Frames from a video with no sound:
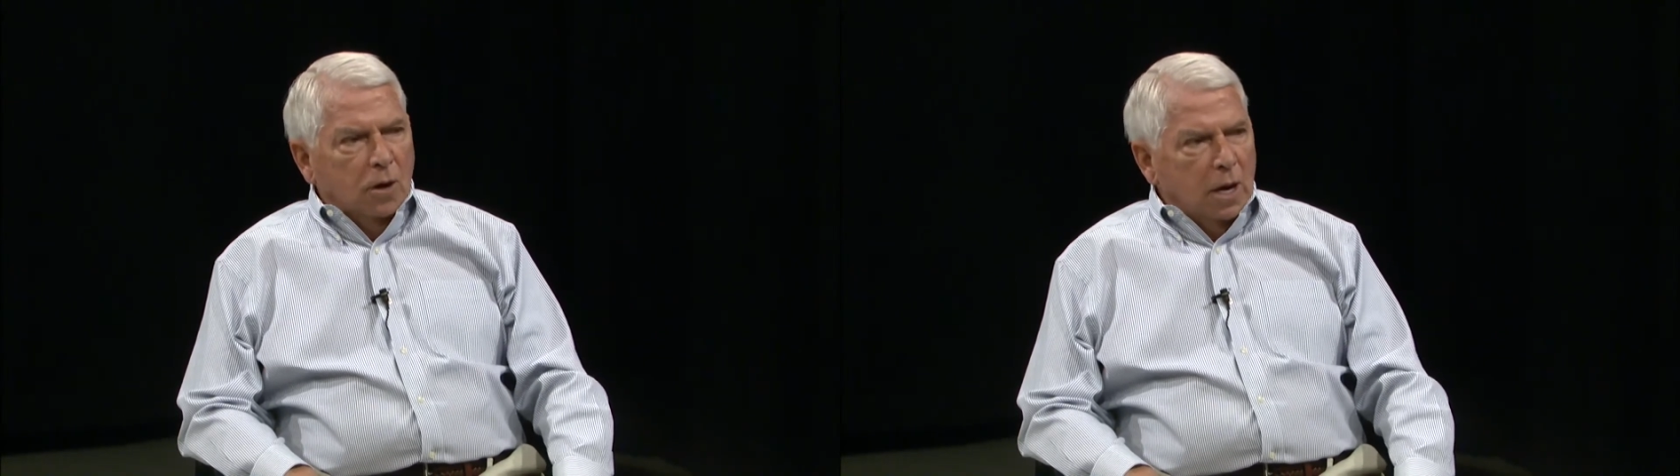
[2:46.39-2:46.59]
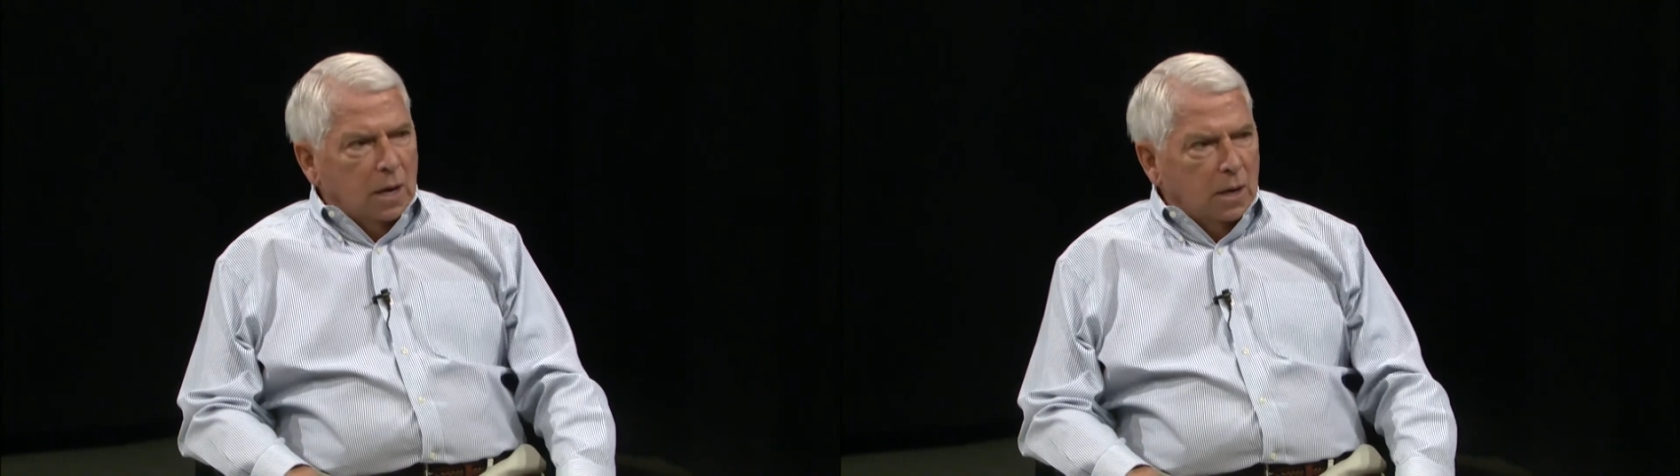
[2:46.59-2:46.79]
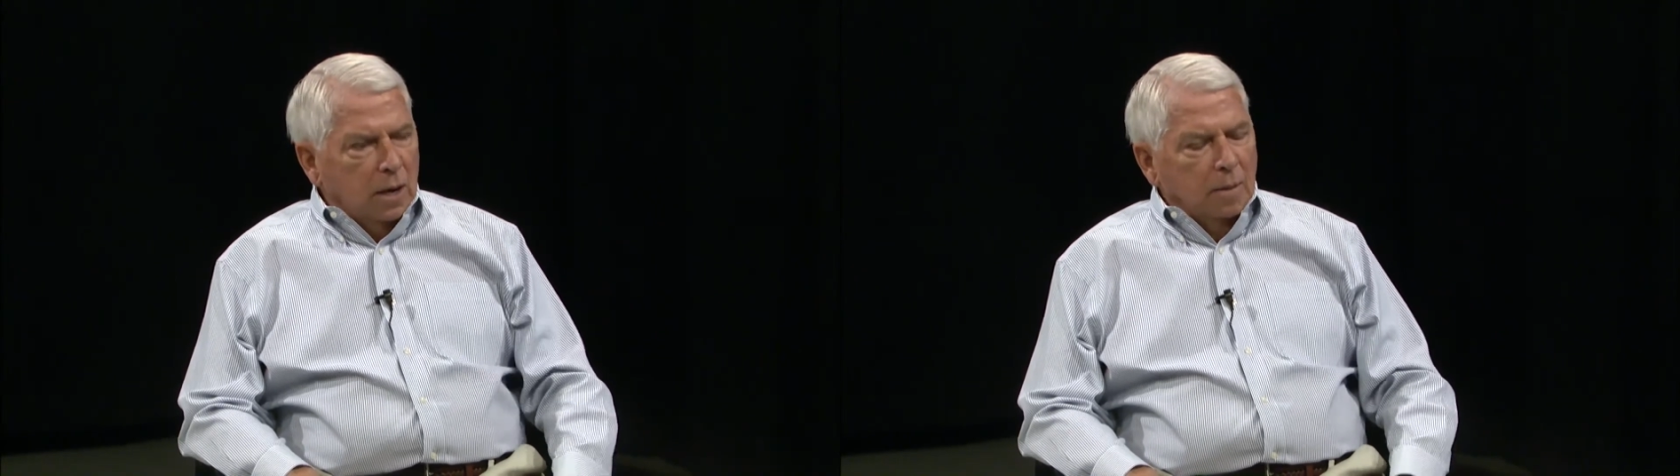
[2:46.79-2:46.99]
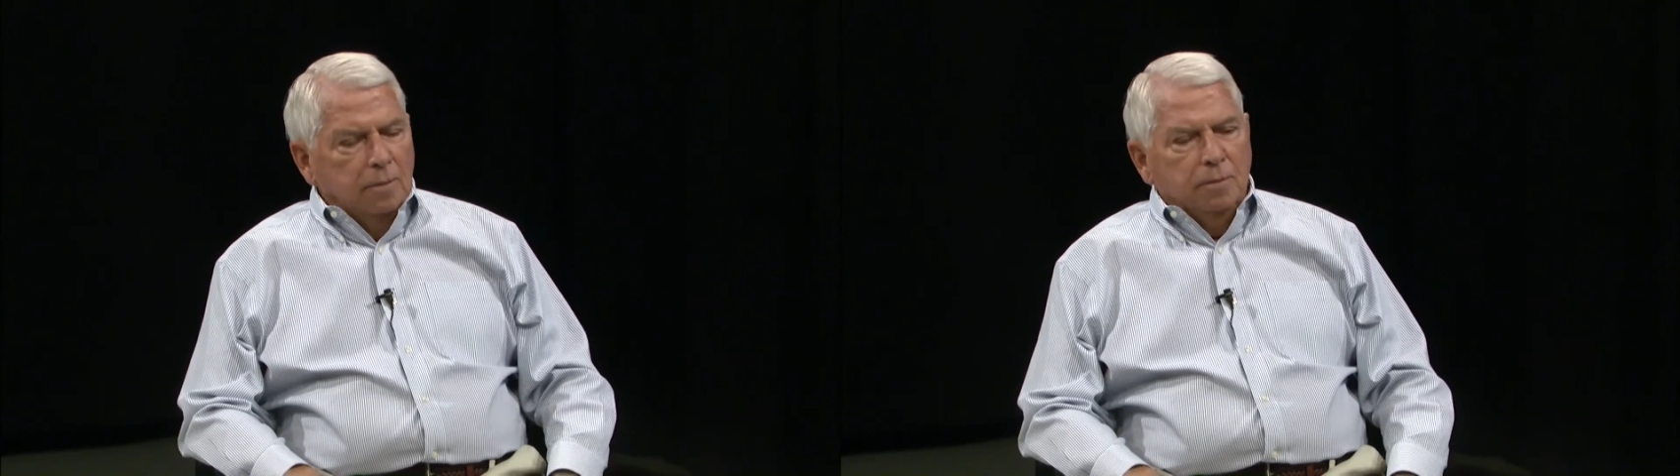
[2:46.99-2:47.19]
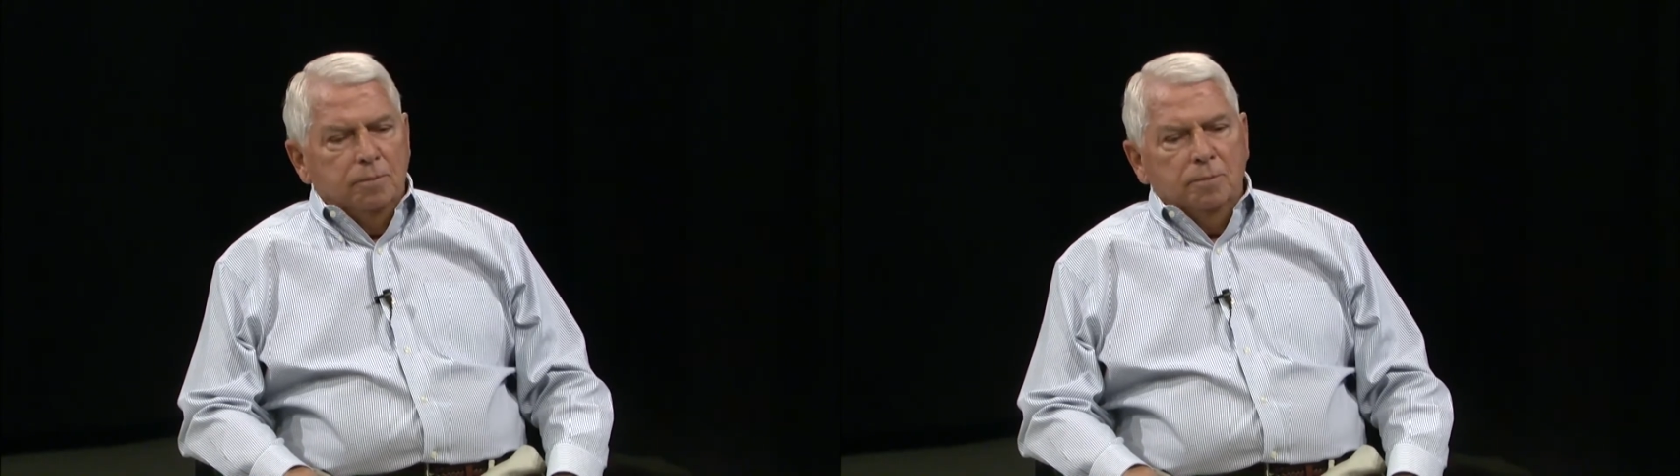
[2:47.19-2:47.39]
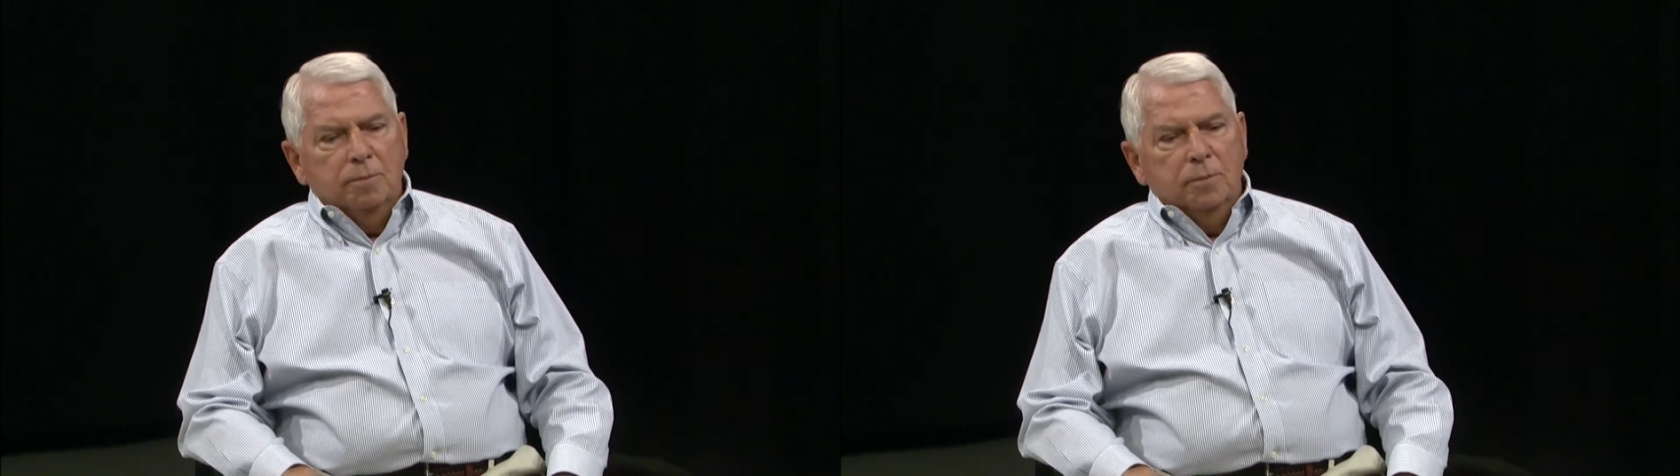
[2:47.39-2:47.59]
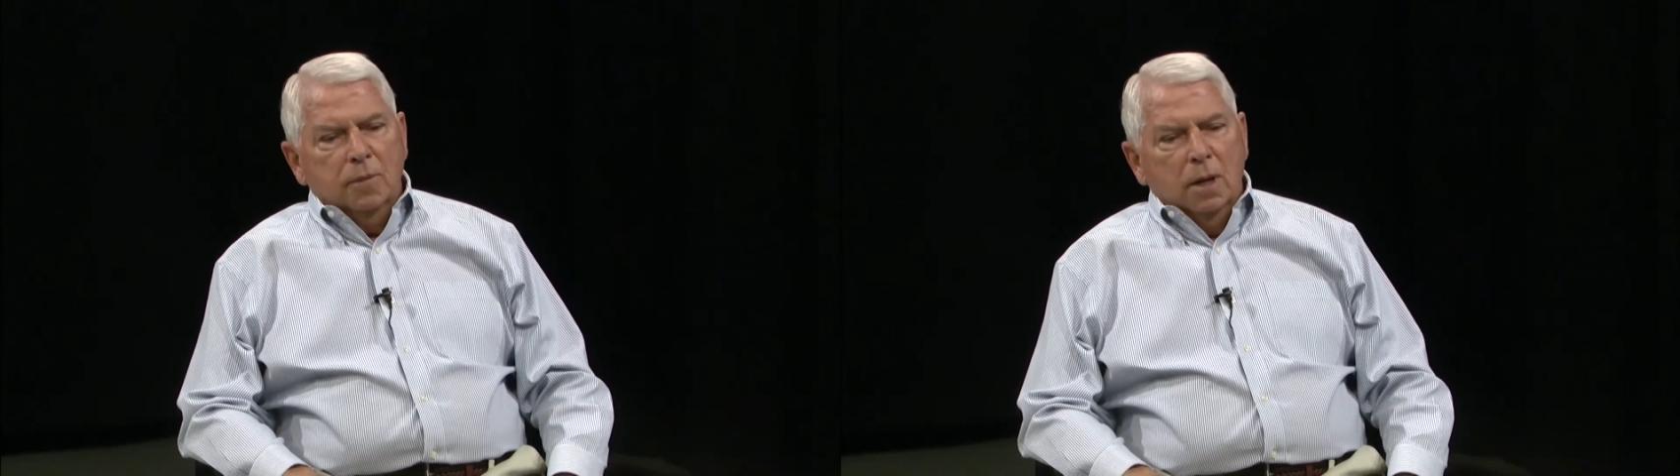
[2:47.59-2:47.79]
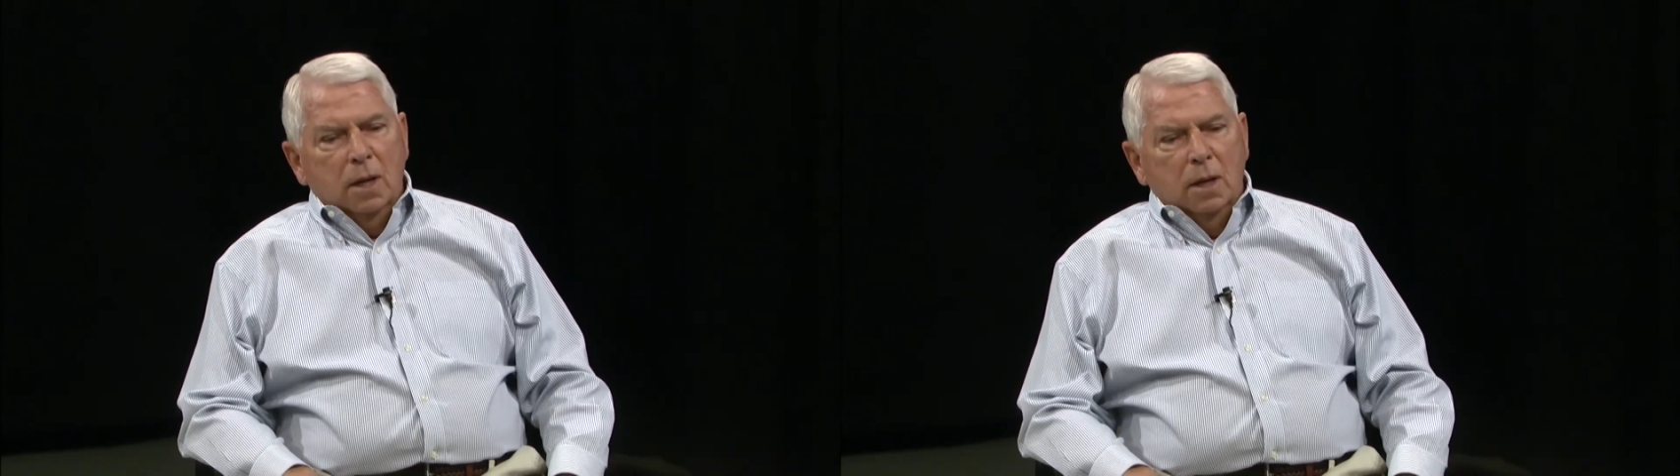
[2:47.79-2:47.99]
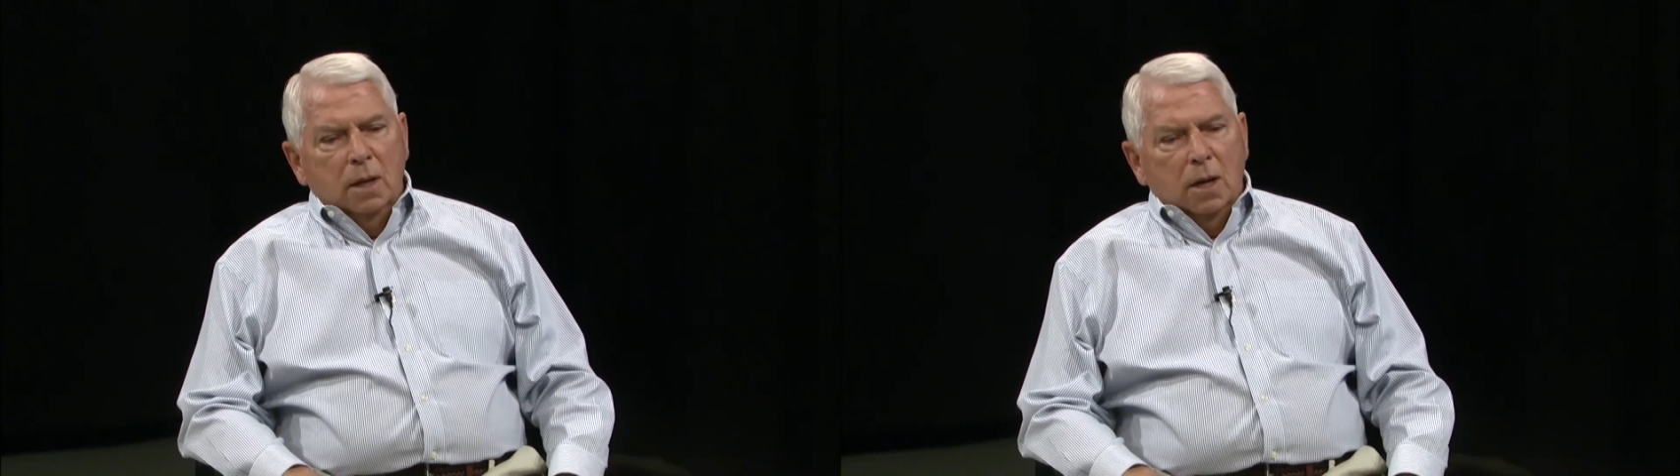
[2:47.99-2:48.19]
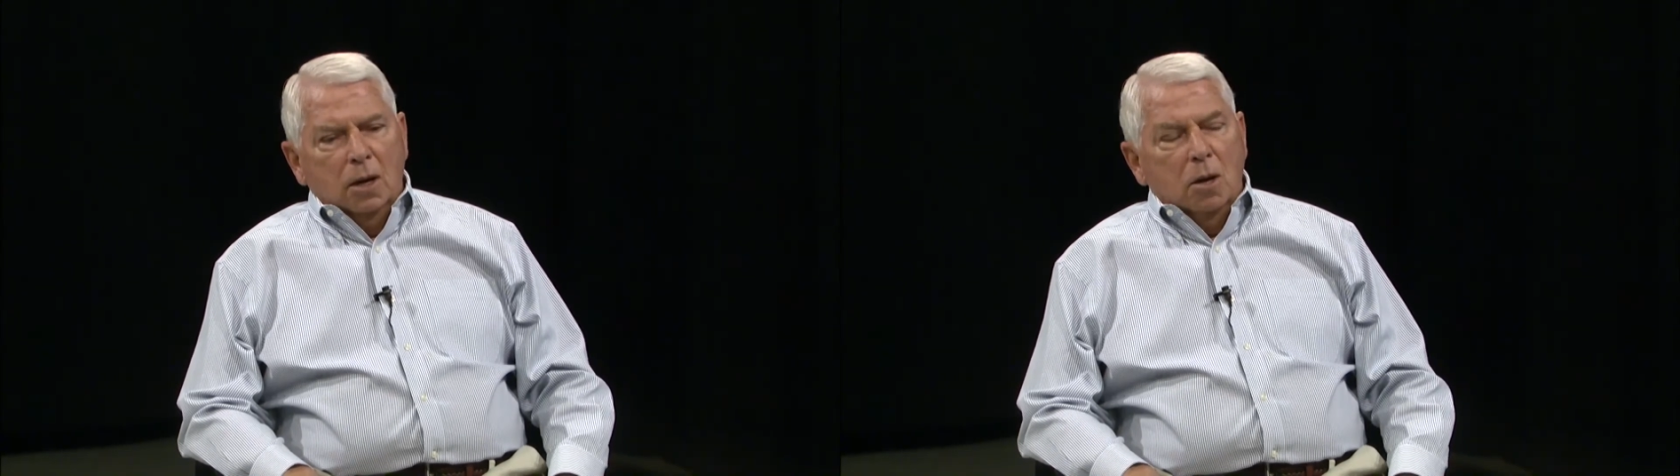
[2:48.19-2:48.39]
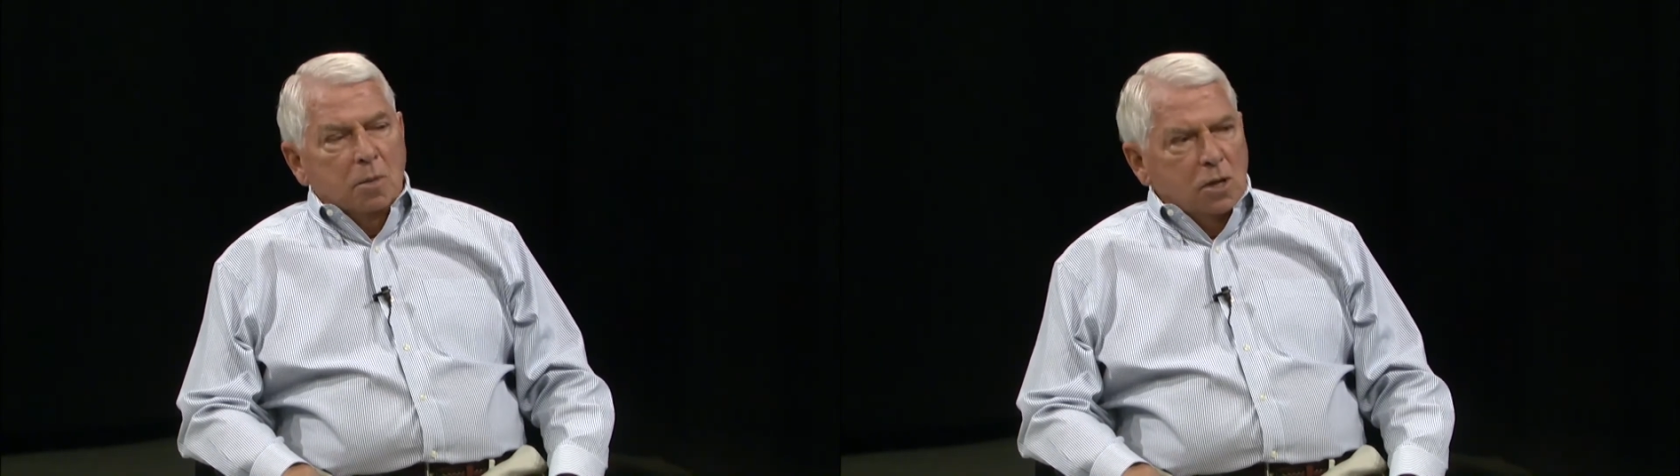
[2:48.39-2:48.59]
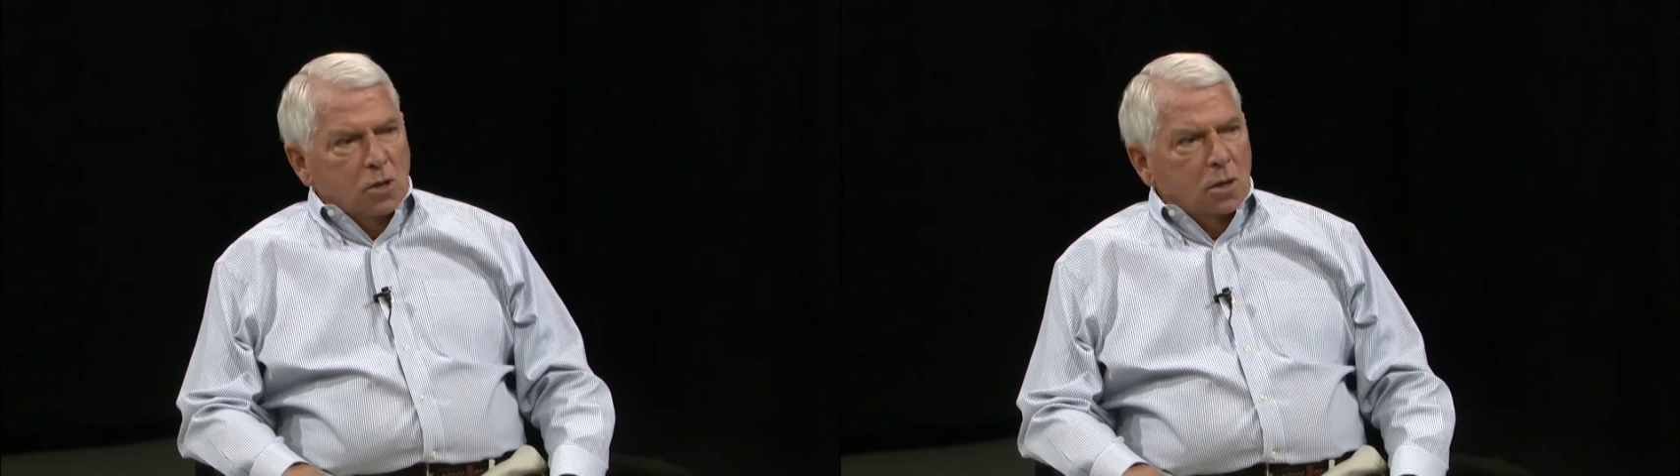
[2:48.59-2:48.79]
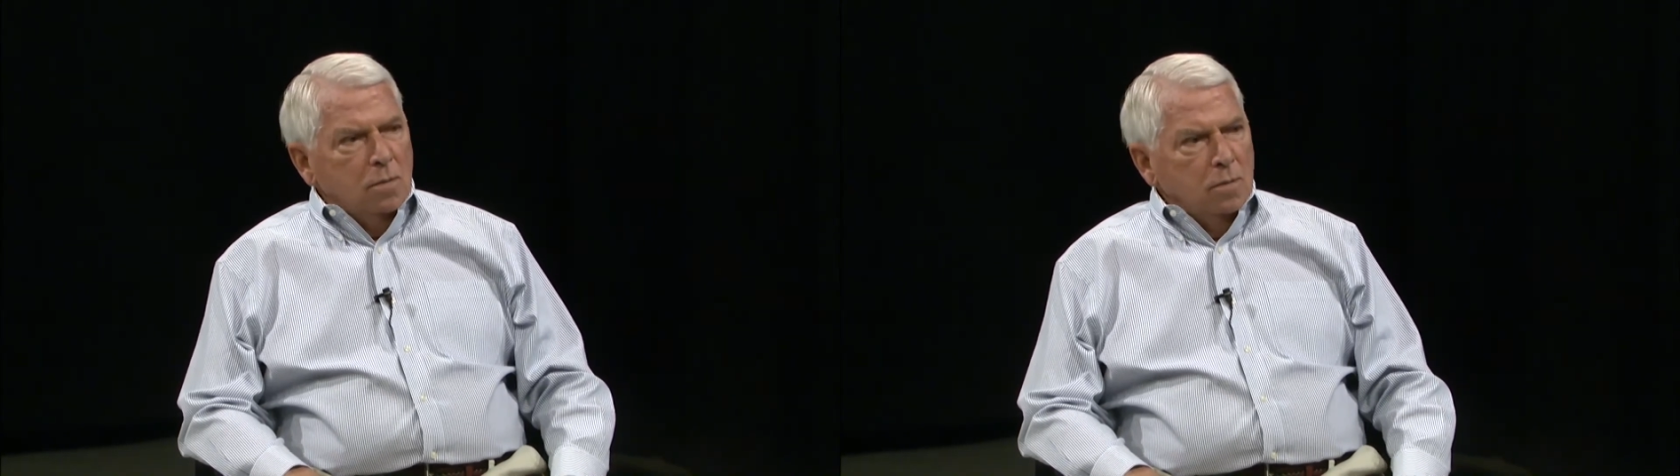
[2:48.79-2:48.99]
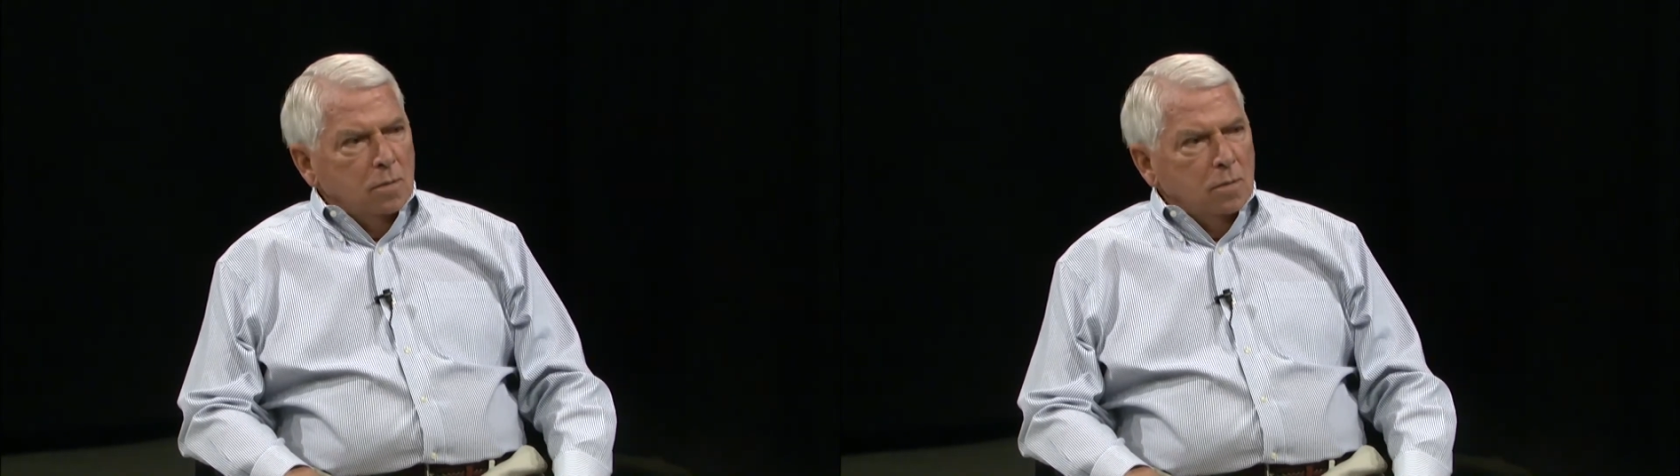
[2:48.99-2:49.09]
a commission